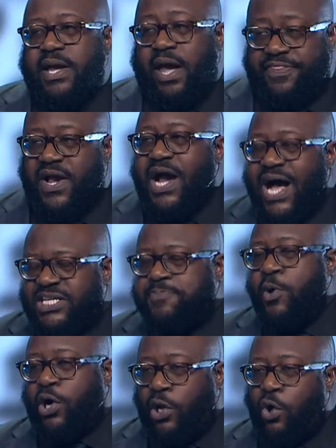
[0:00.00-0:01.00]
And the
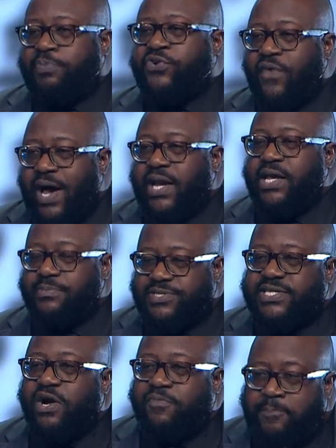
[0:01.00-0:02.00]
gospel globetrotter
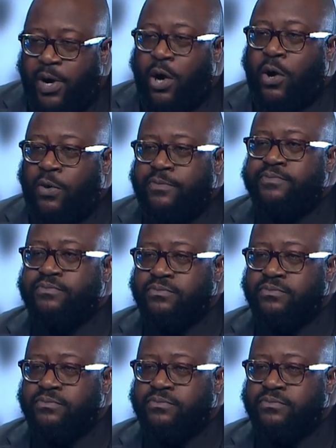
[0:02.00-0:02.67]
himself, Paul,